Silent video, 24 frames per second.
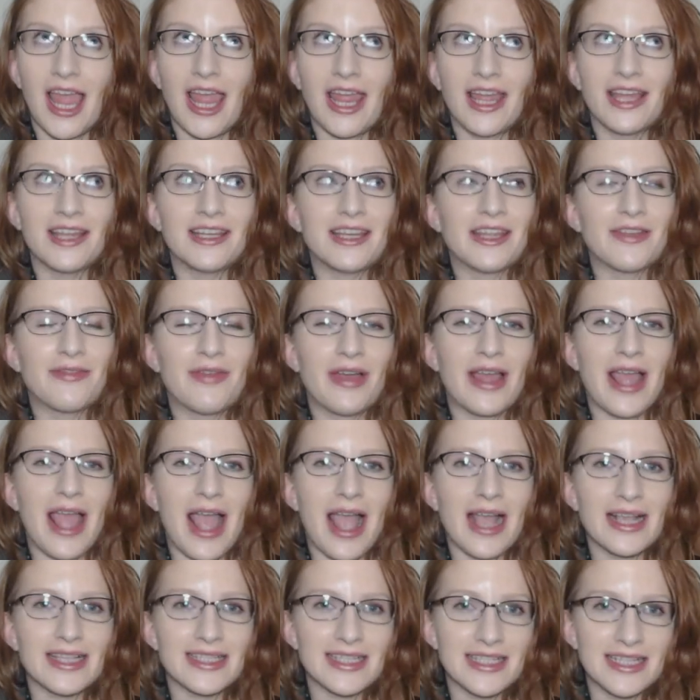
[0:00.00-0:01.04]
and if I
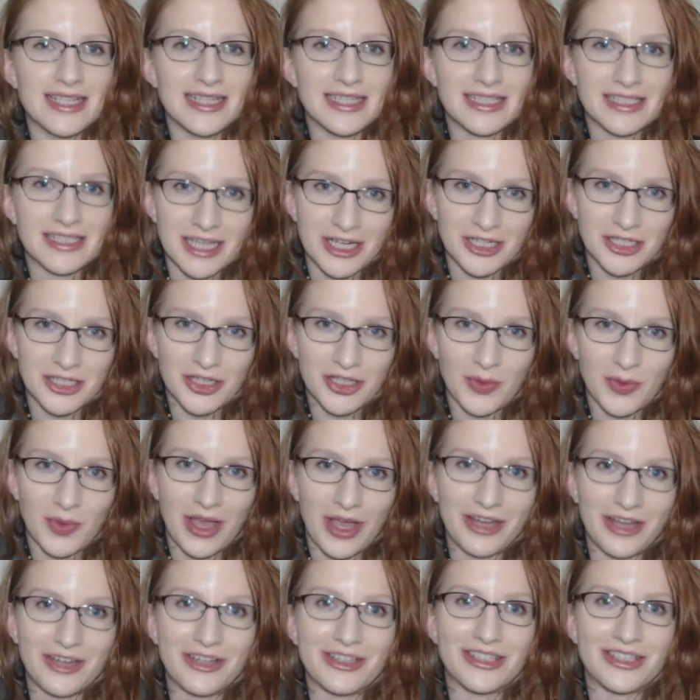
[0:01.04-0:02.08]
accidentally touch the
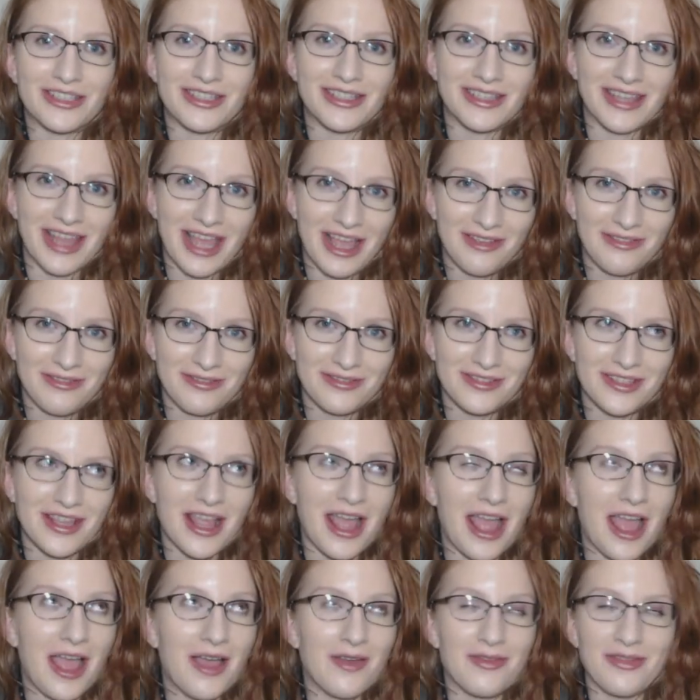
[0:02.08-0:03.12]
wire to the left,
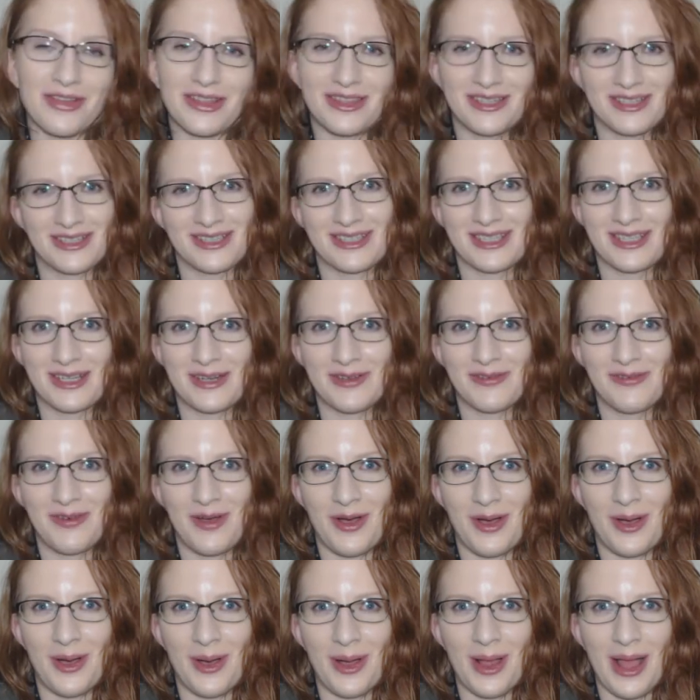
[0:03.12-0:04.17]
everything's gonna
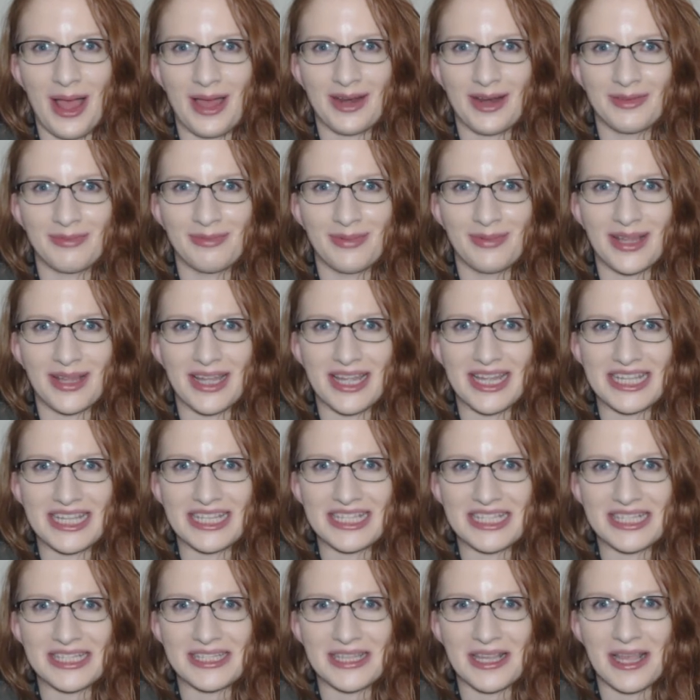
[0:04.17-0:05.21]
fall out of
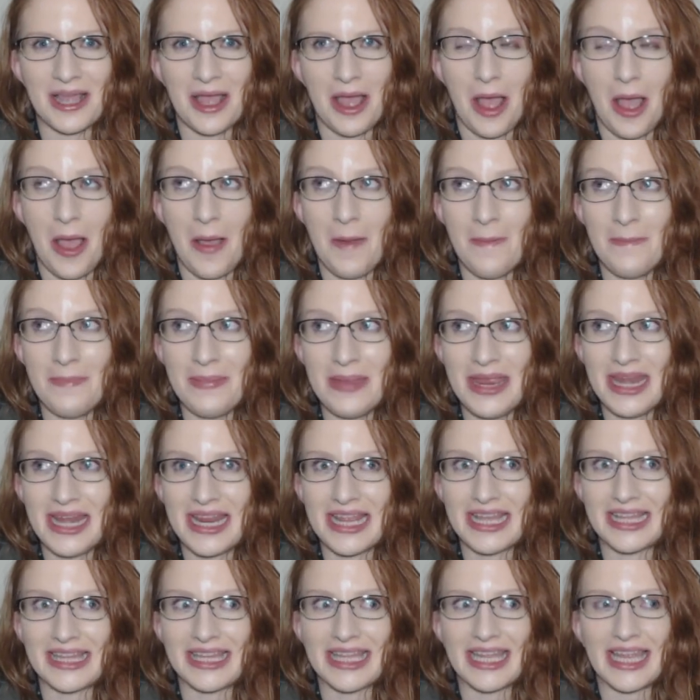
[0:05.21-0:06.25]
place
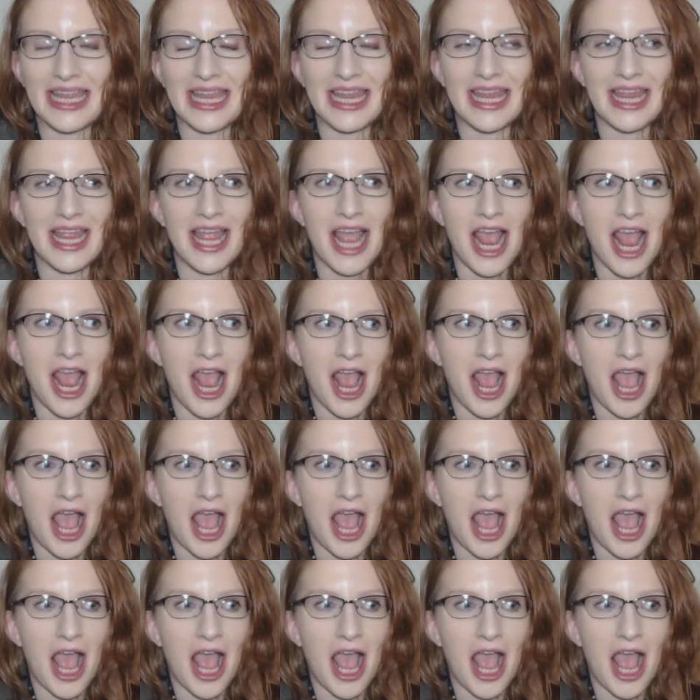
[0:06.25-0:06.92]
immediately